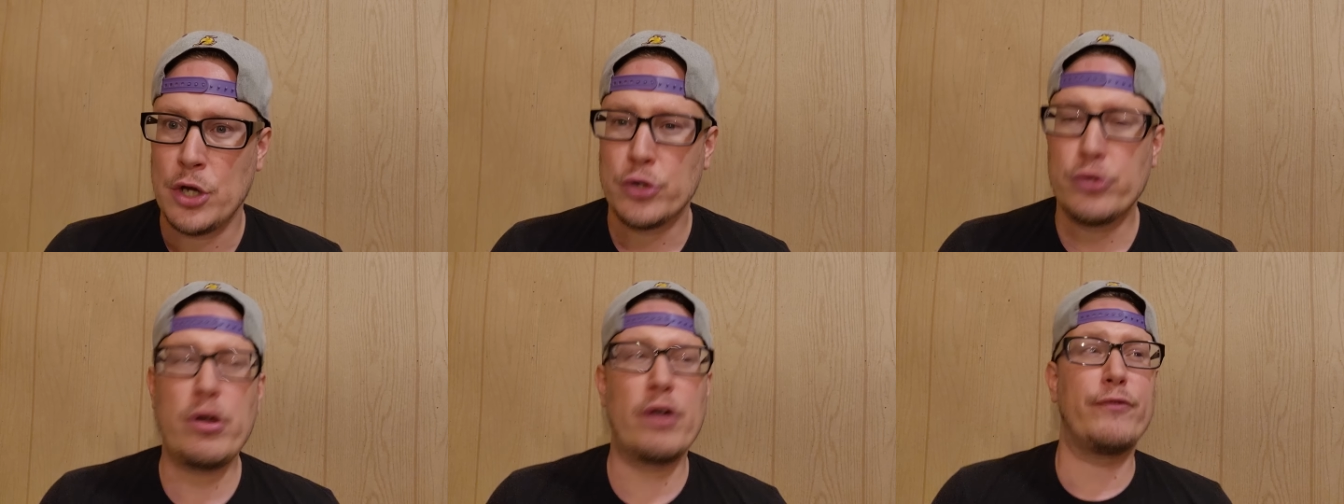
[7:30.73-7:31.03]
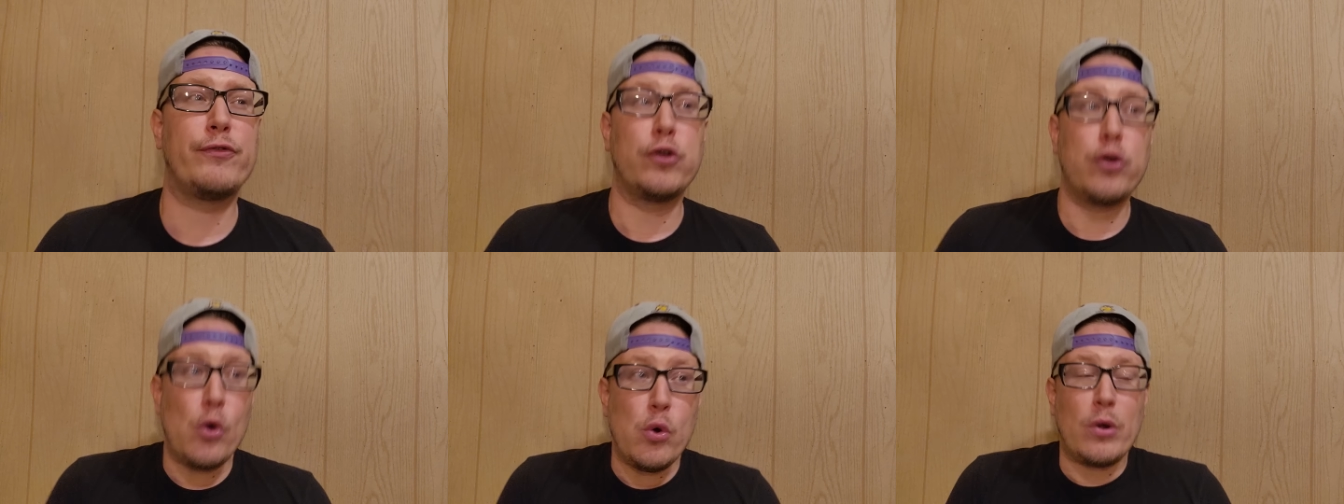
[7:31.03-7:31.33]
You
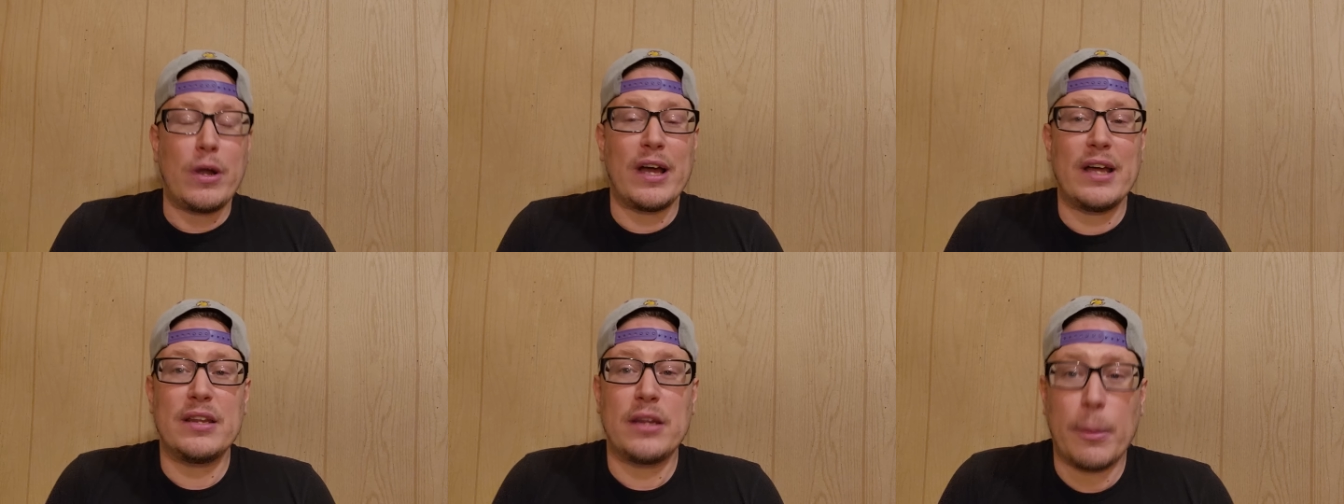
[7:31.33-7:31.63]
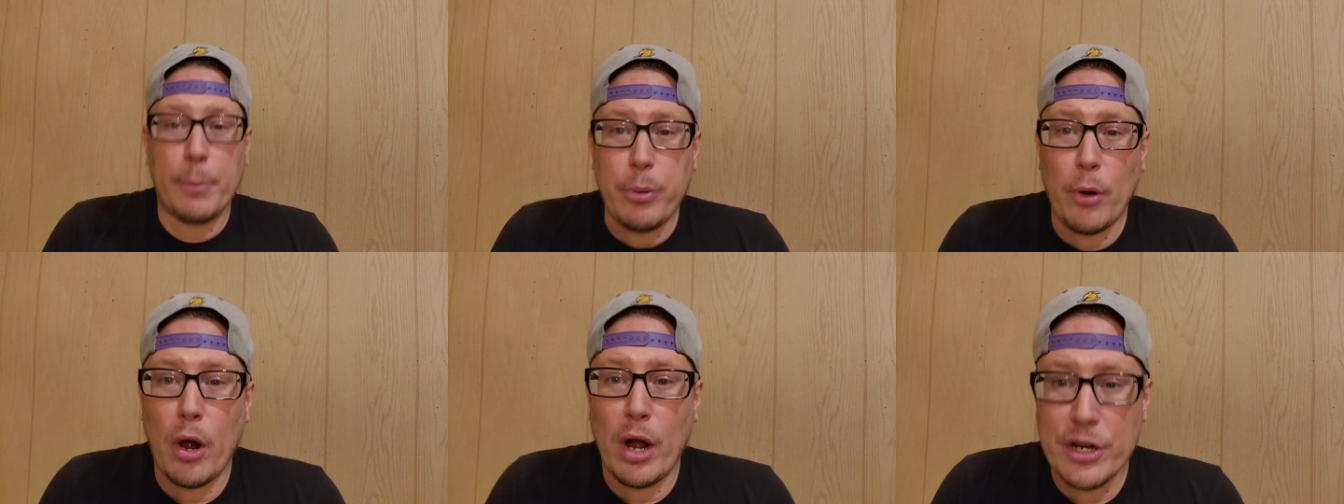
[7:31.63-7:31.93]
have Luka and
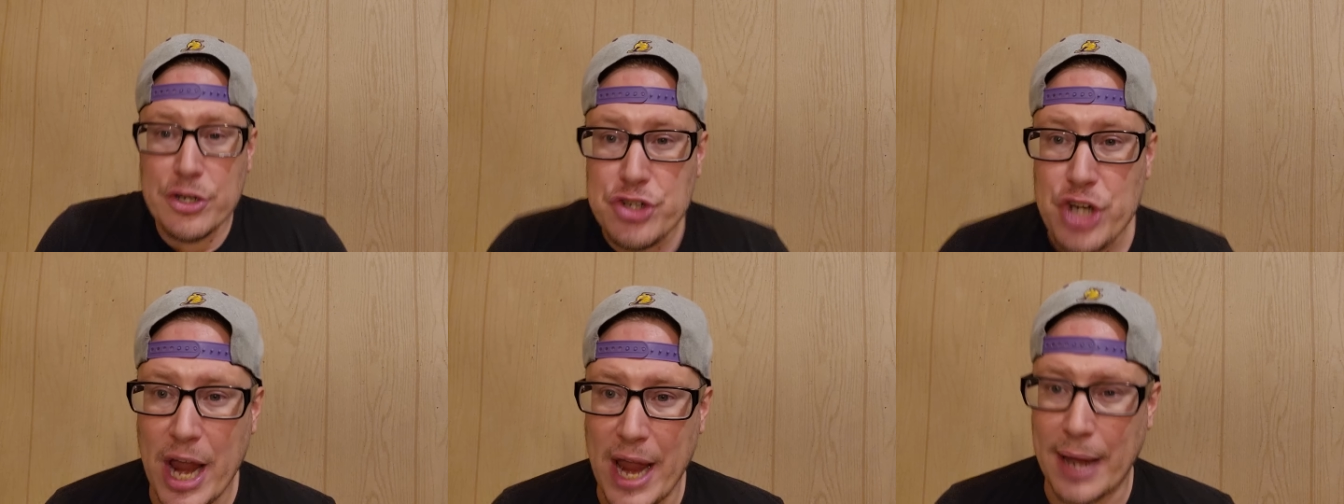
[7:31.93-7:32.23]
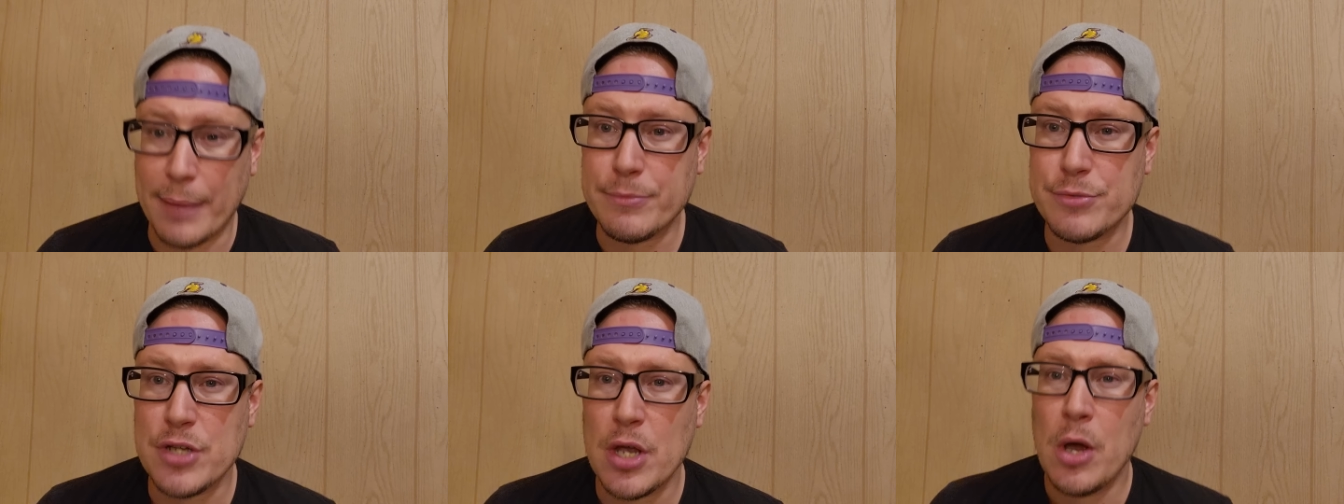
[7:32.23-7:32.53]
LeBron
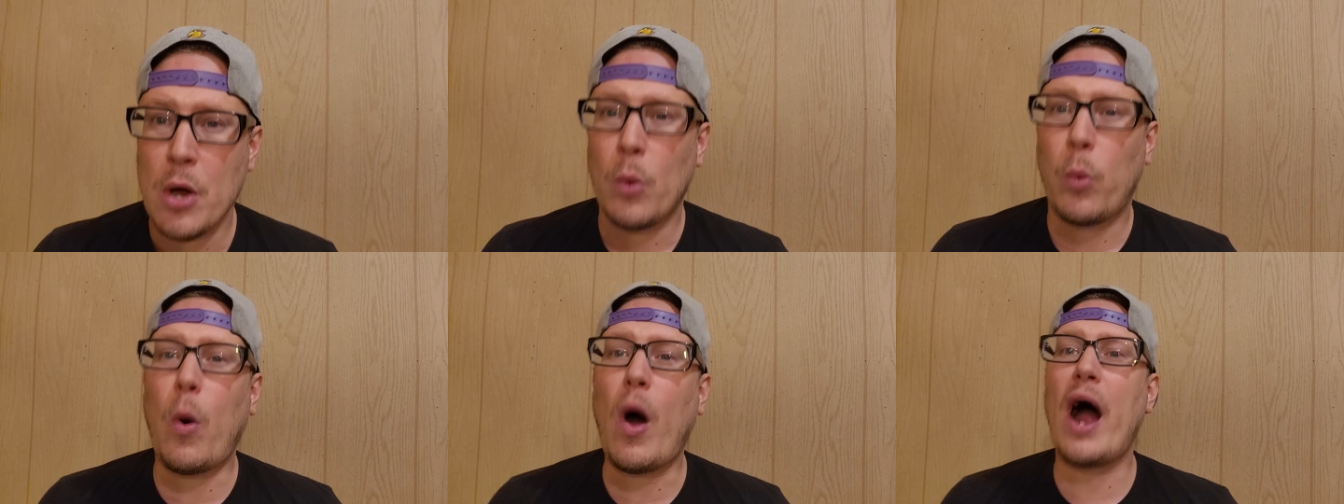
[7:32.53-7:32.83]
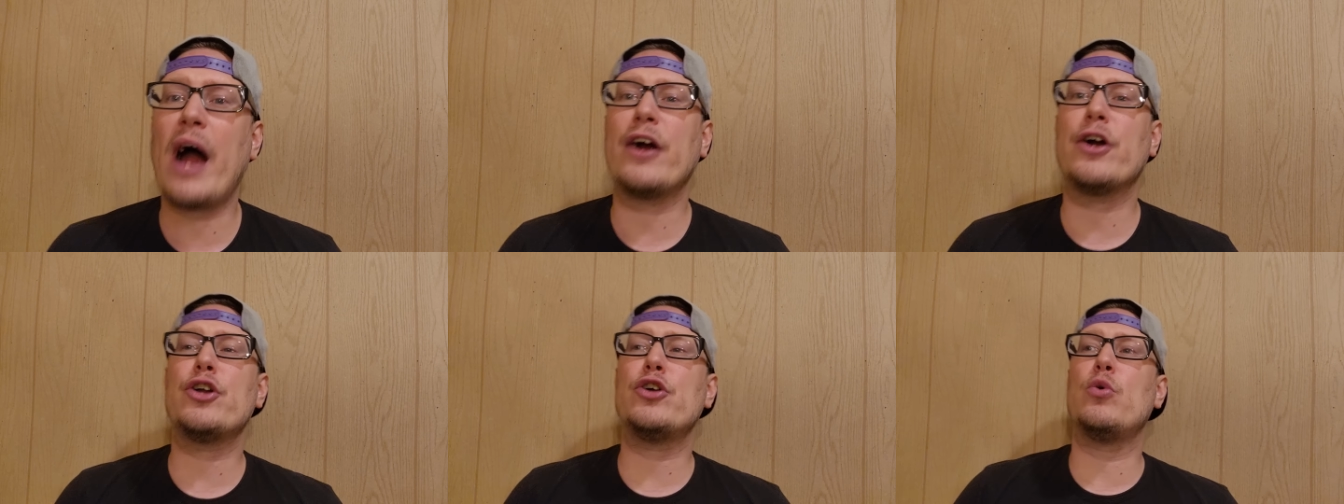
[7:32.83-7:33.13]
James.
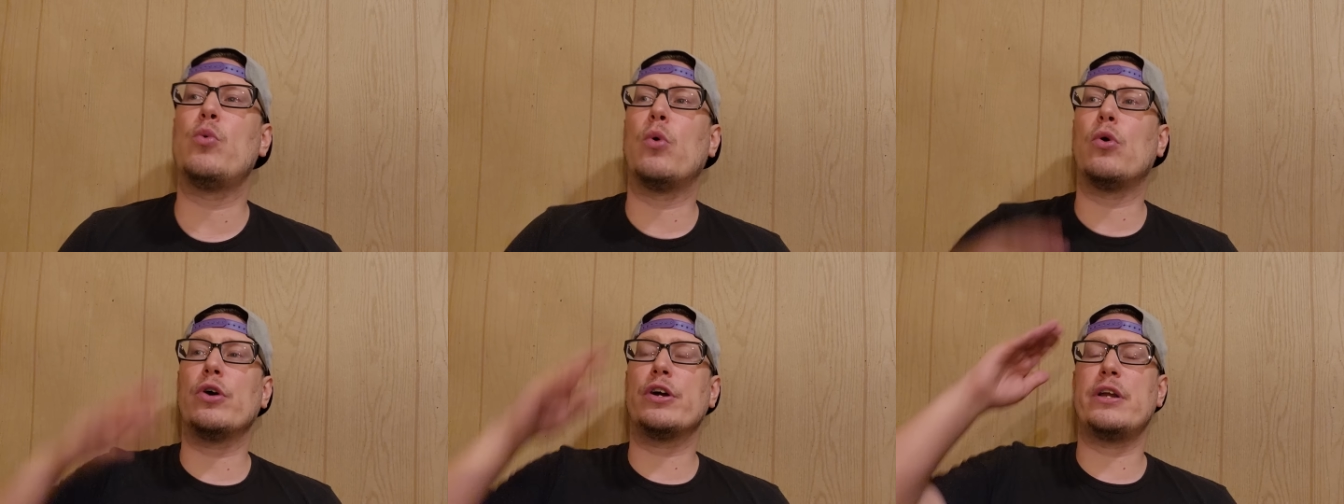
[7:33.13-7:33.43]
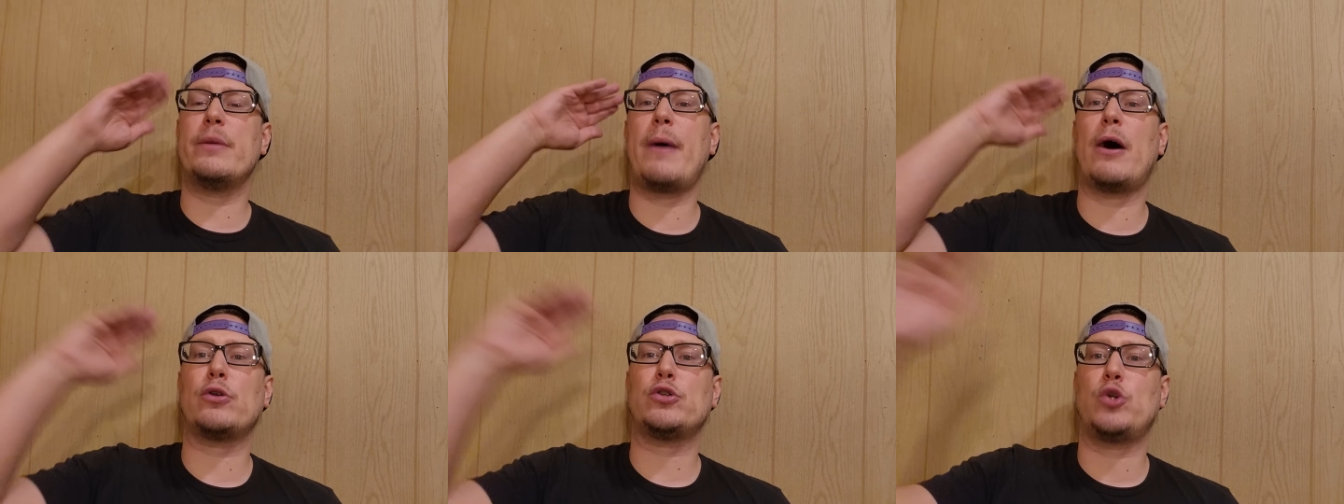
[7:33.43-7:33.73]
Why are you
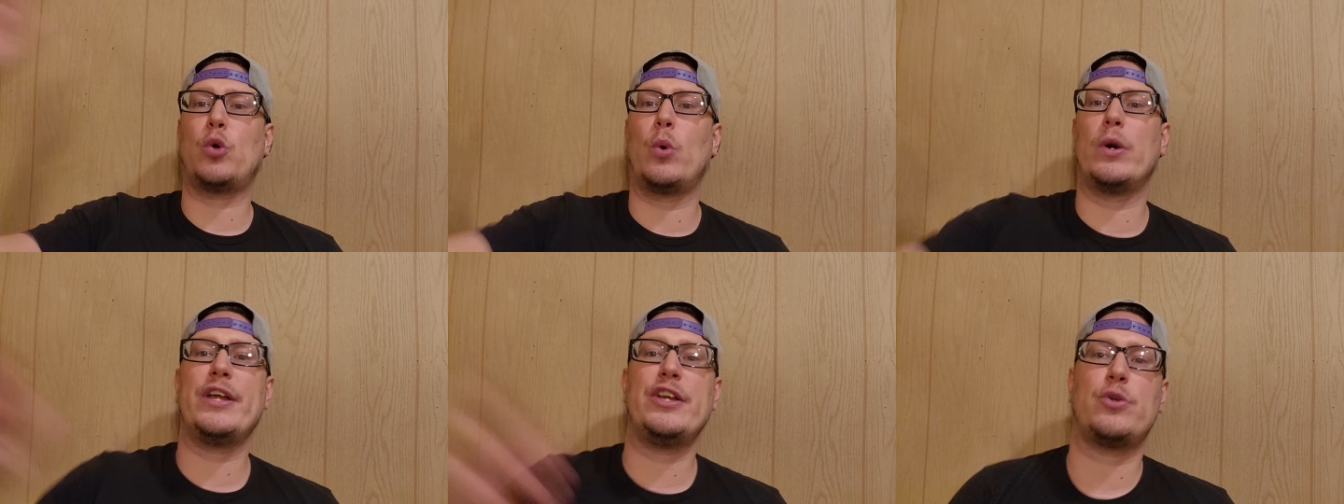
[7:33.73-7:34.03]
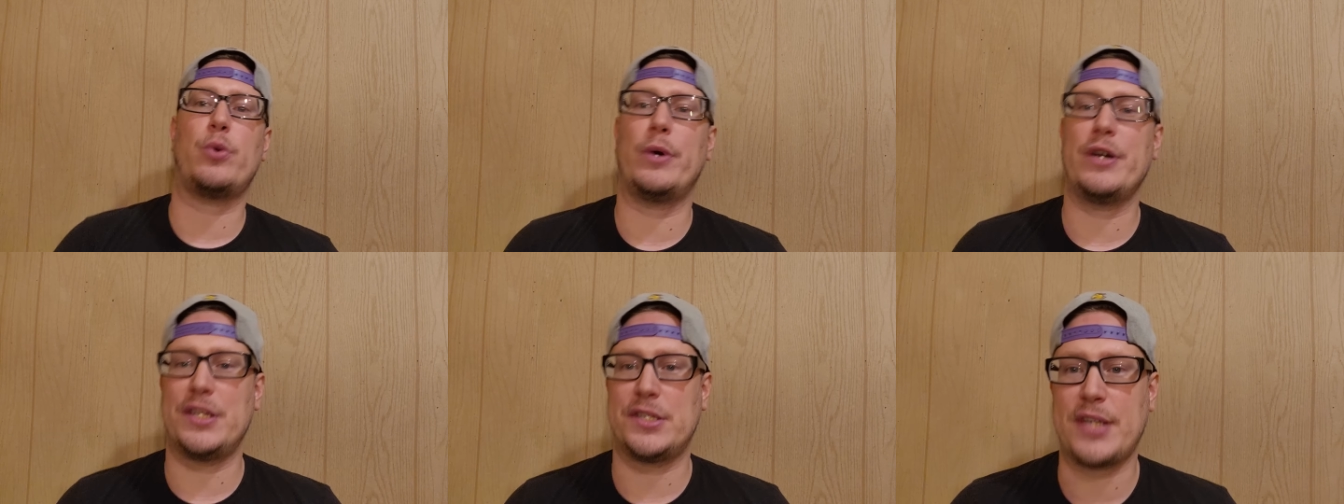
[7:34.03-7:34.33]
worried about
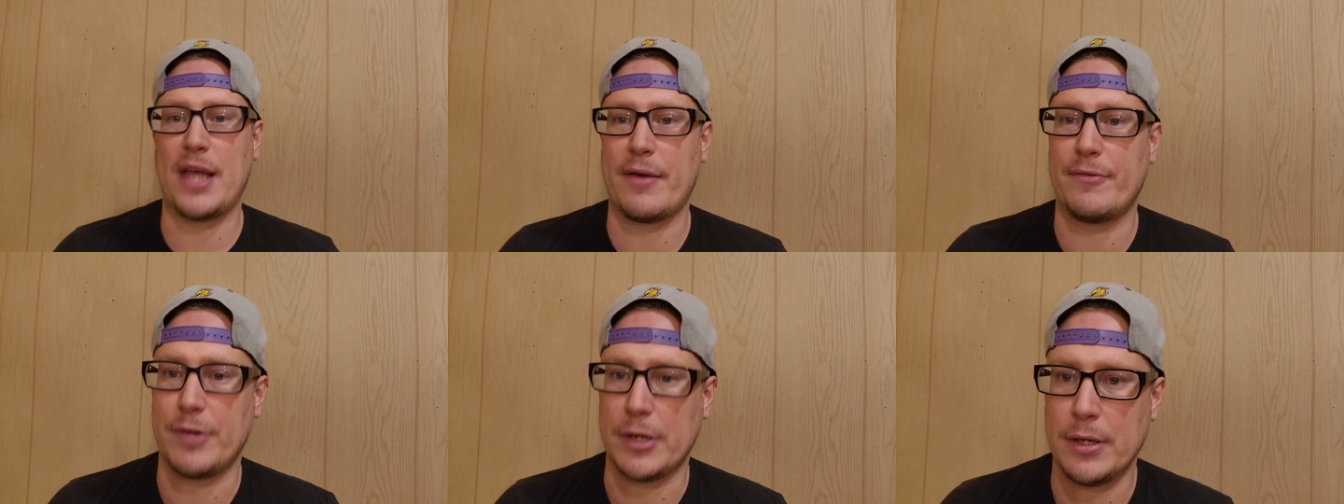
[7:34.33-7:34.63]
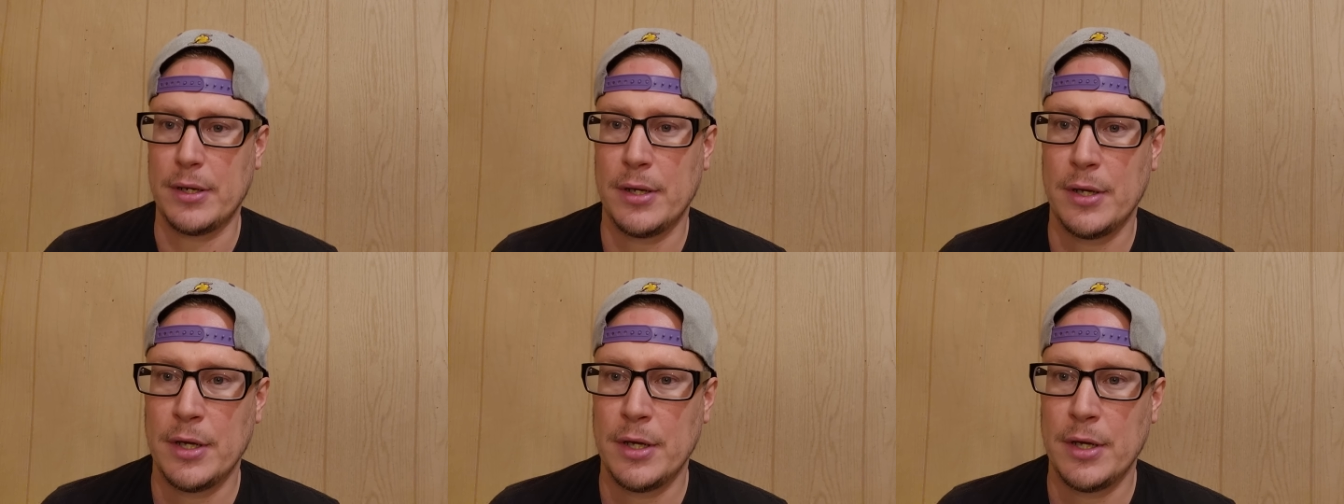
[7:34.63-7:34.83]
2027?